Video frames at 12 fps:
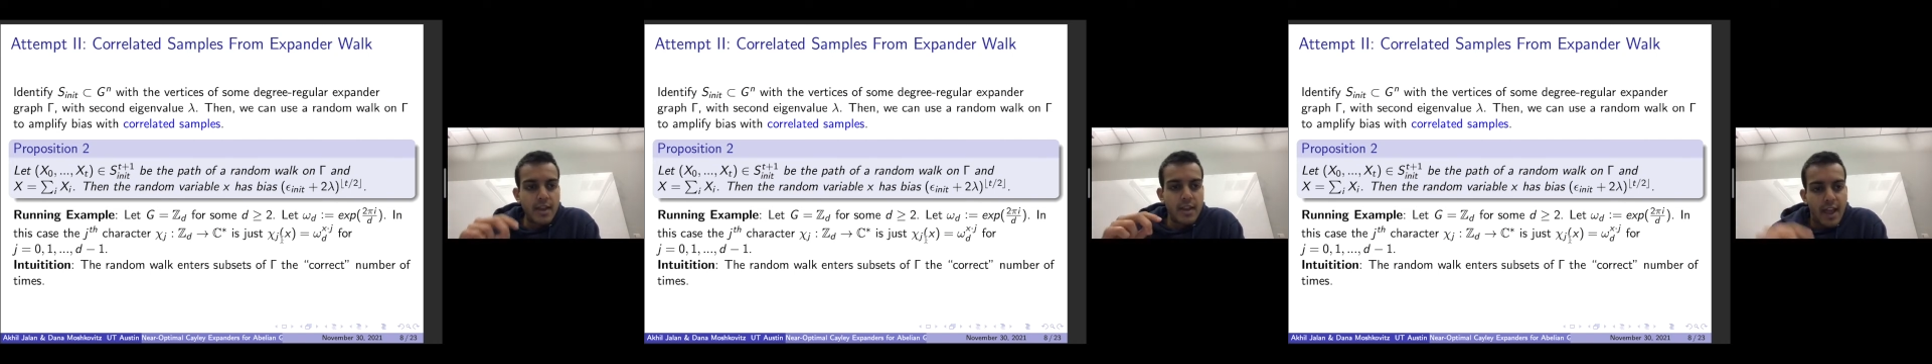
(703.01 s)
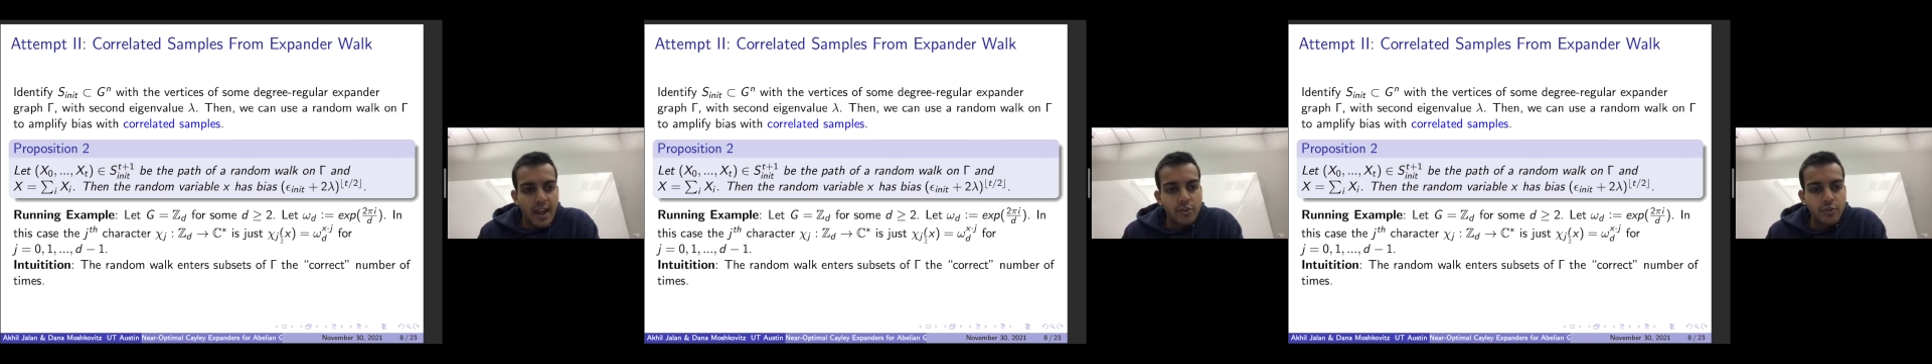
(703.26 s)

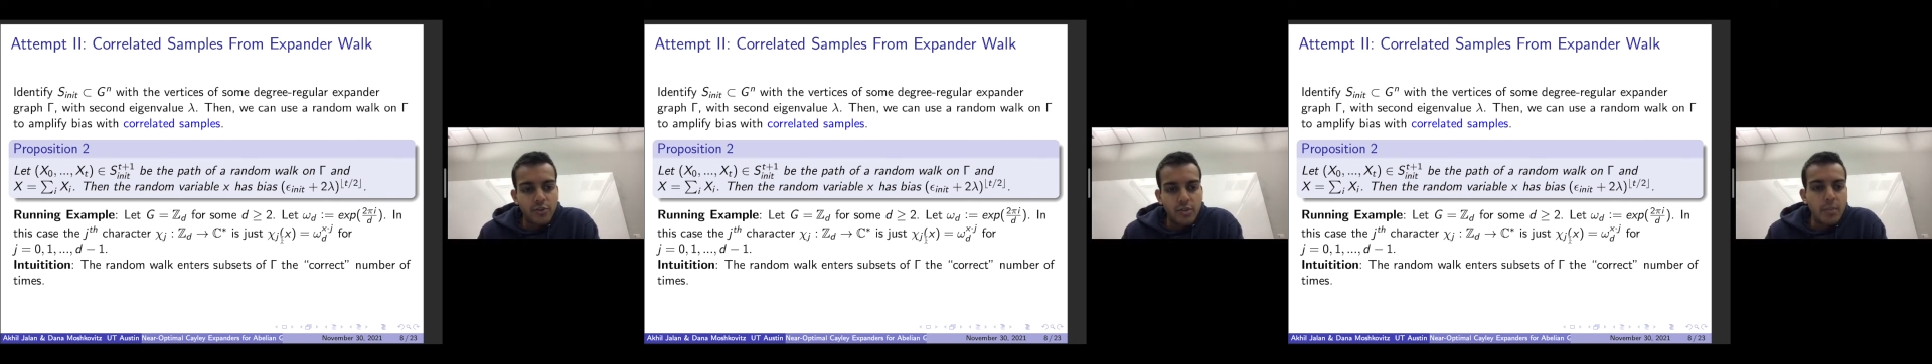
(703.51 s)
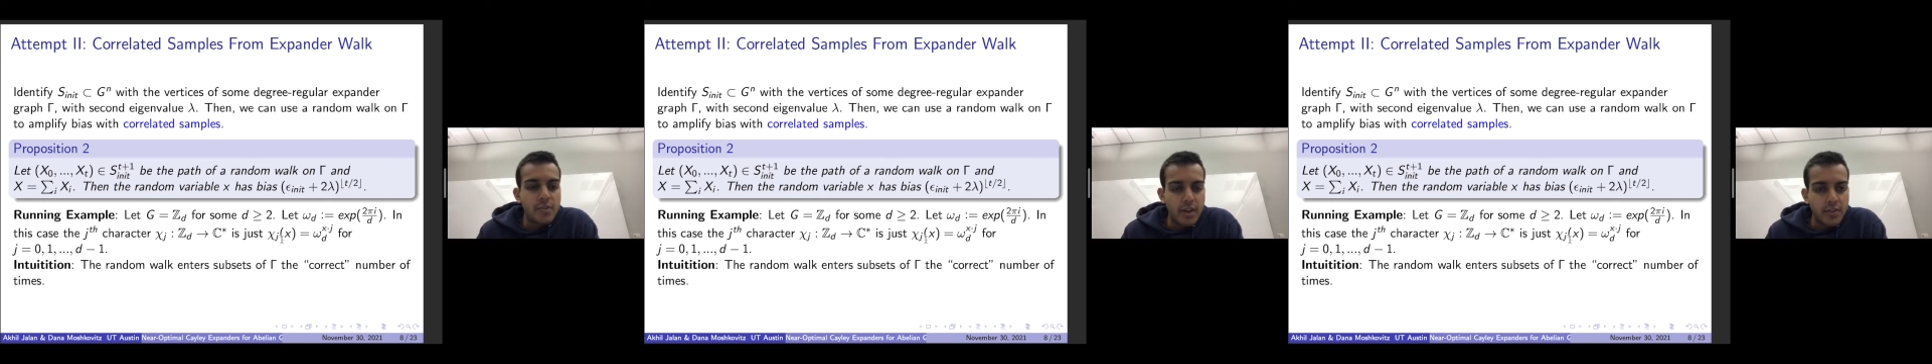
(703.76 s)
enter
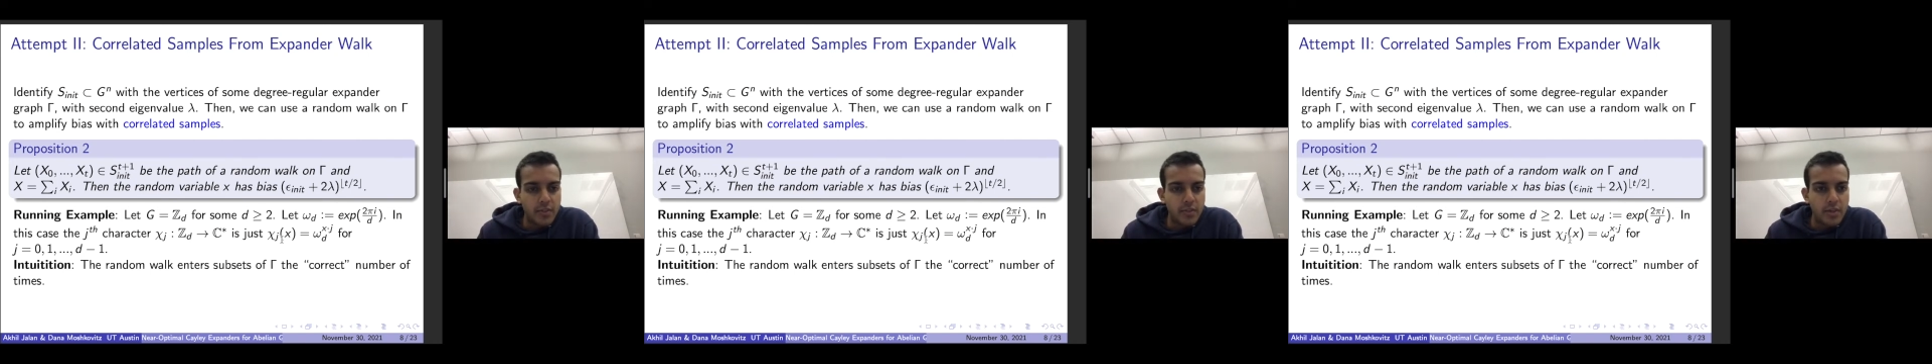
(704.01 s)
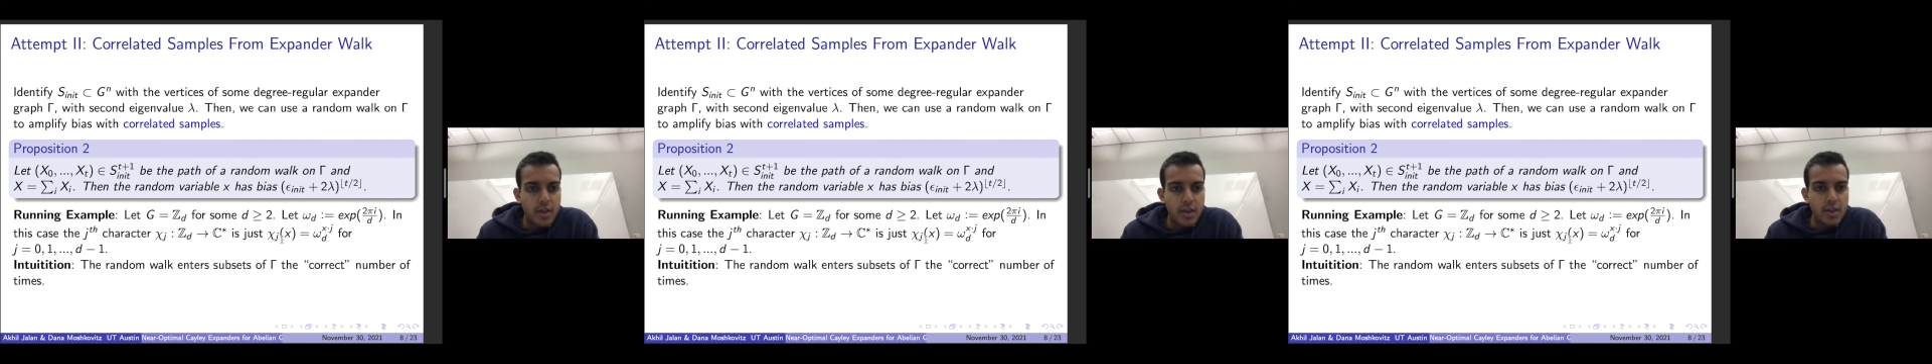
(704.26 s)
subsets
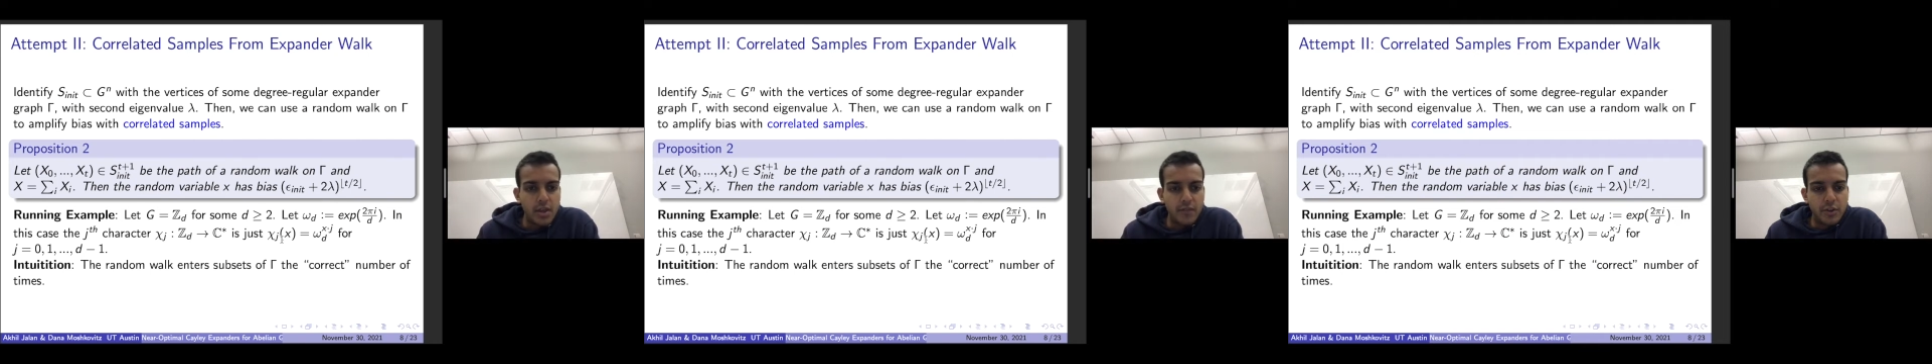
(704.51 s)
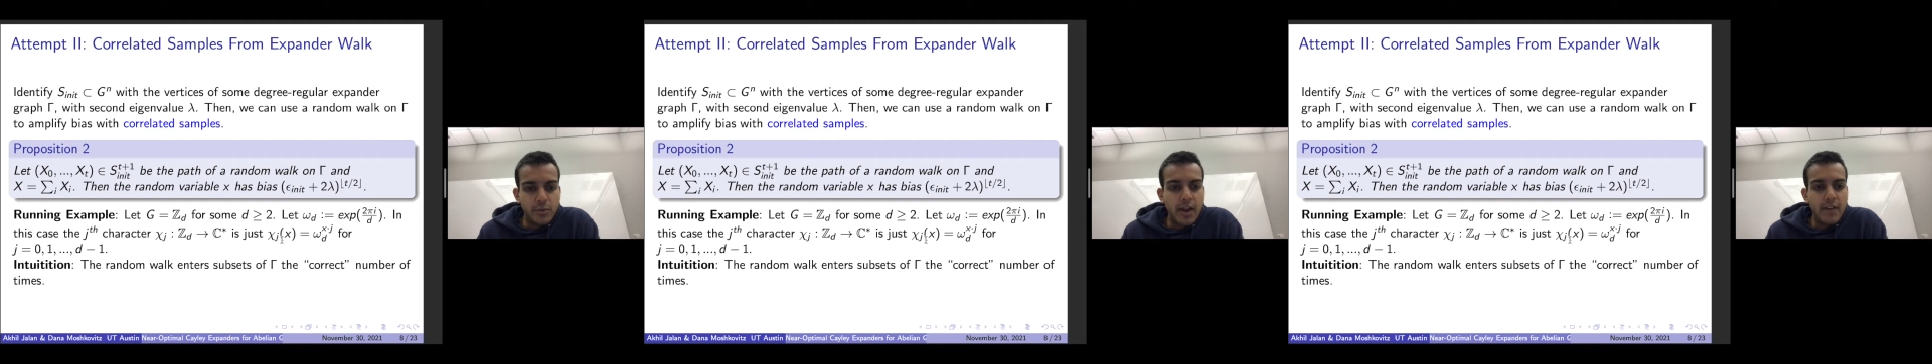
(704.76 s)
of the
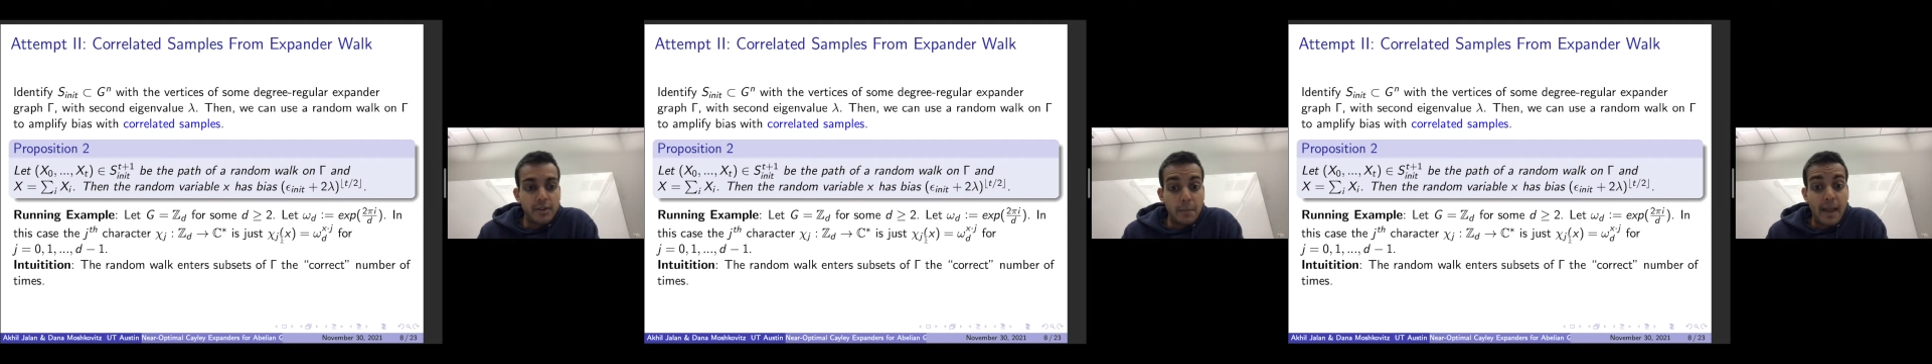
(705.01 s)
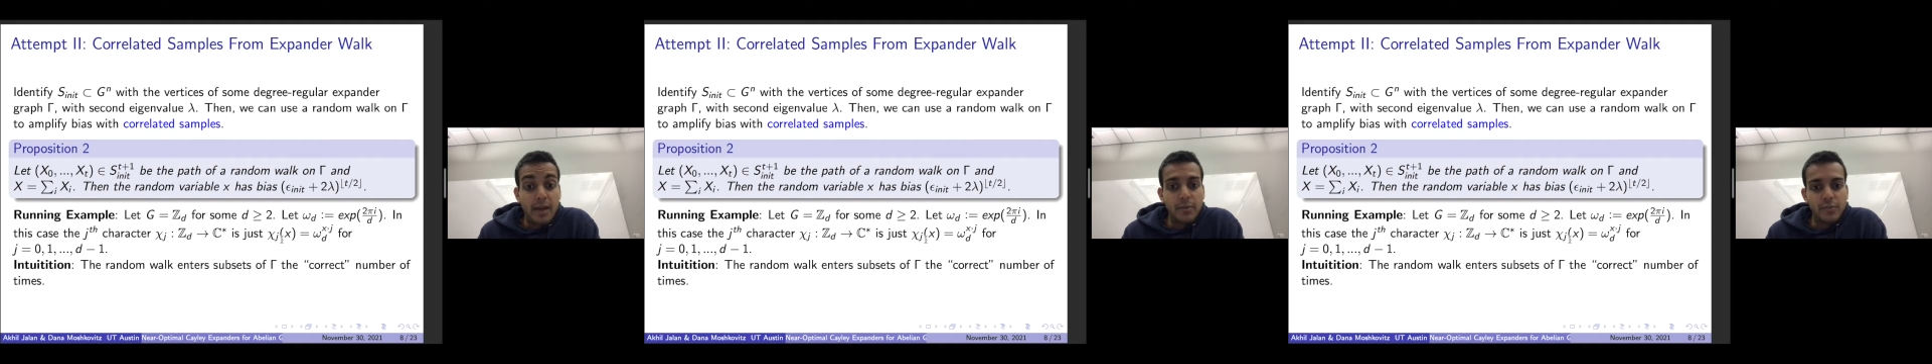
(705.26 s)
graph in a
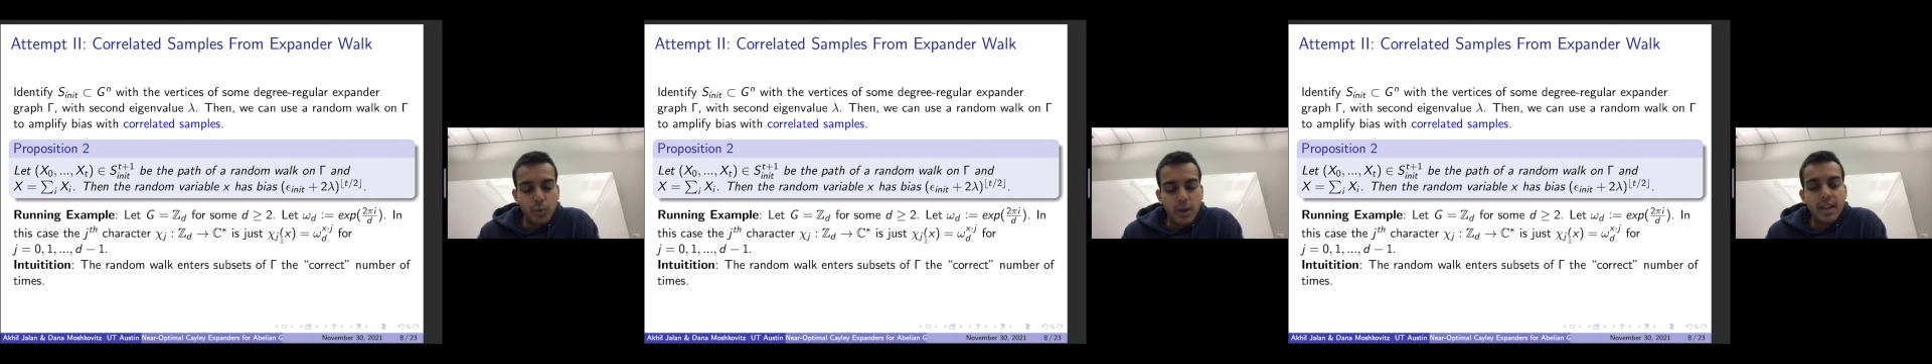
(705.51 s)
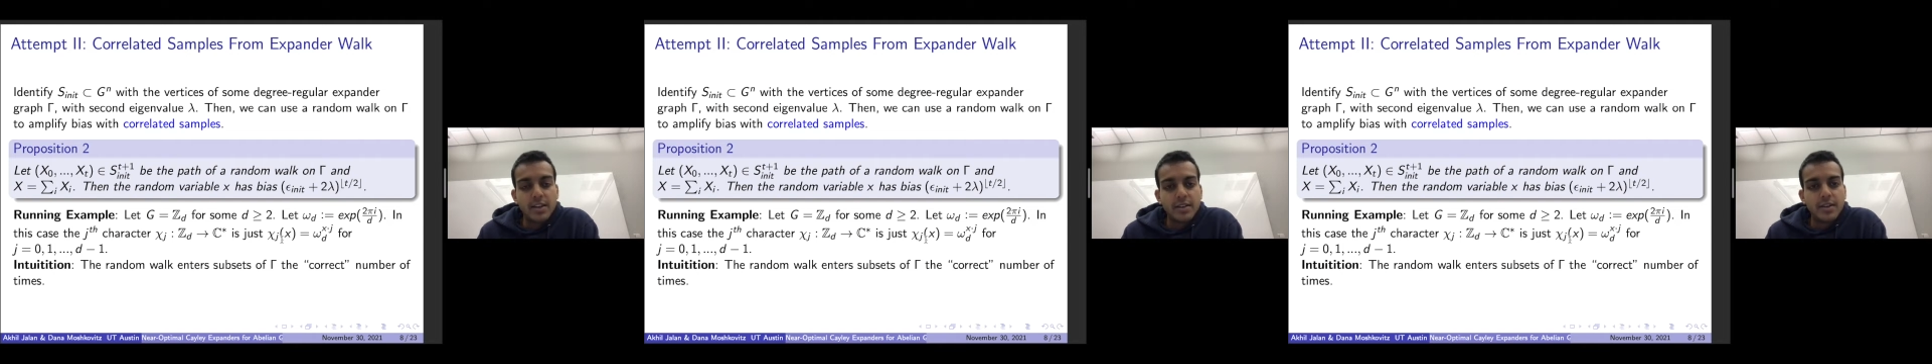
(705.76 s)
balanced way.